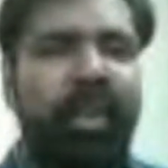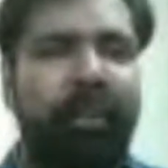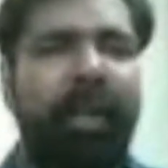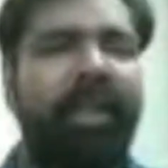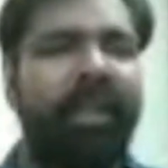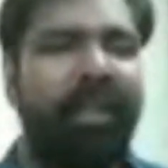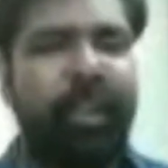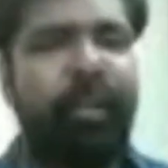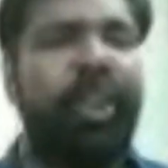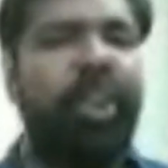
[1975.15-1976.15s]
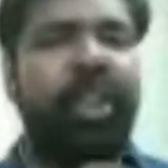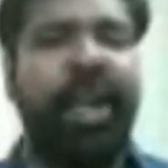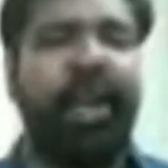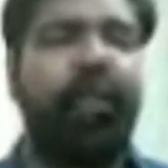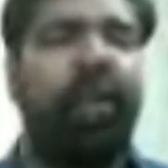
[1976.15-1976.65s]
but switched
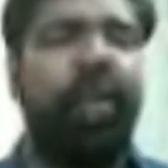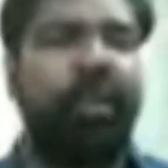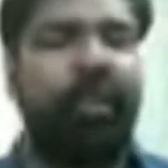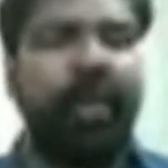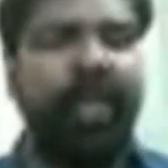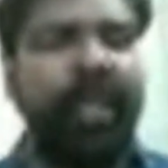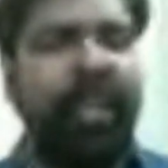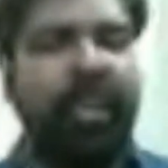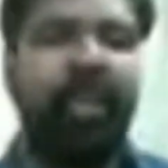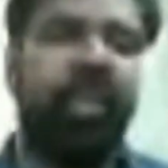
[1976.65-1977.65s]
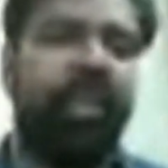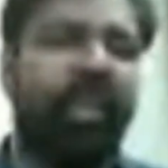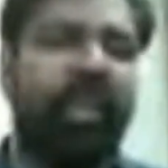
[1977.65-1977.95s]
at birth by the nurse.